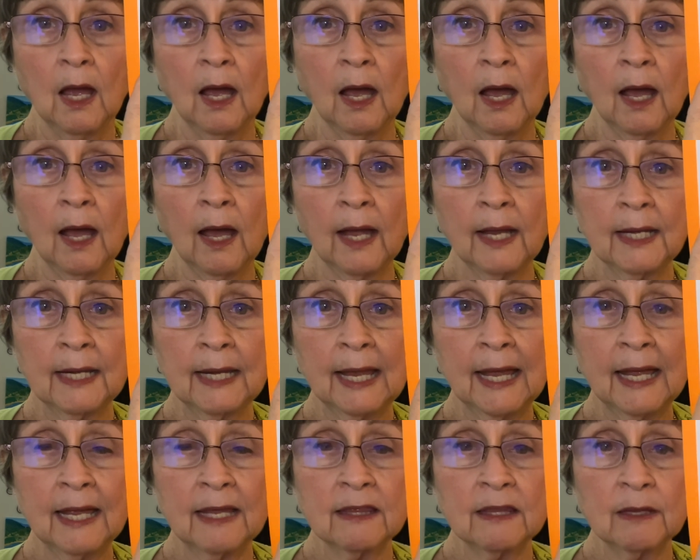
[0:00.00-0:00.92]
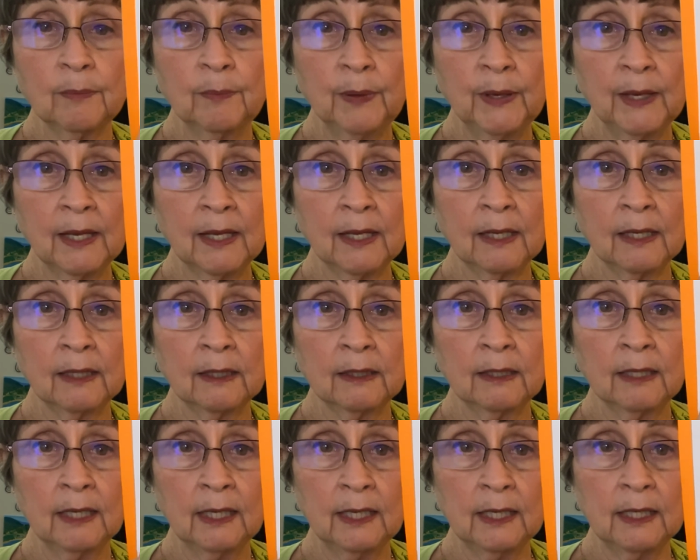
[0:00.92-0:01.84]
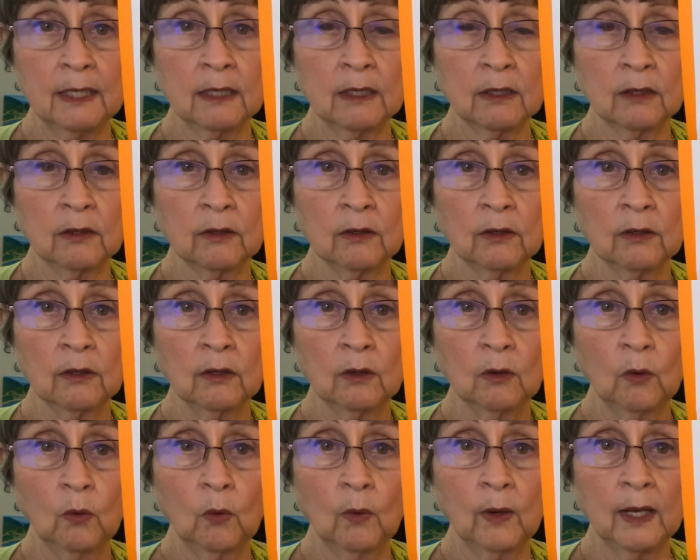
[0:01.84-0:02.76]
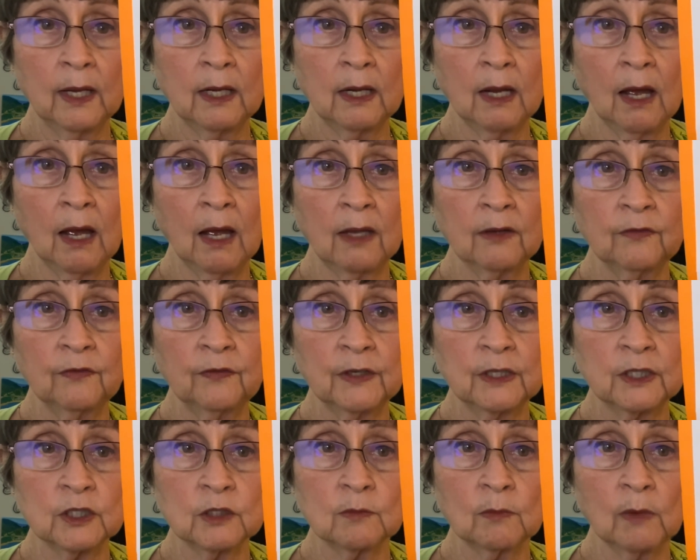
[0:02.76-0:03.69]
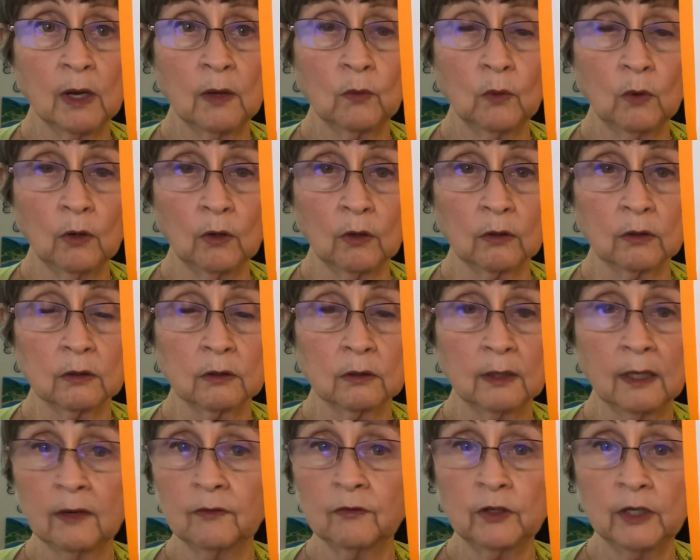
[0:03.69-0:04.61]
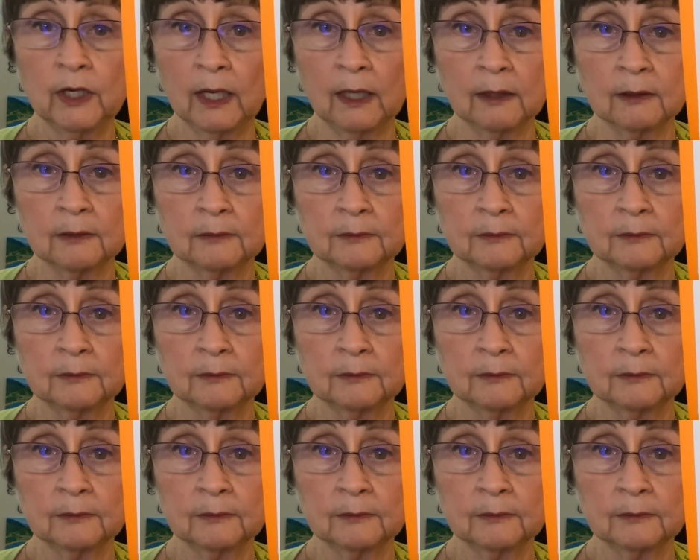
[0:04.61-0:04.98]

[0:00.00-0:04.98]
I lay the pen here when I finish my work every day.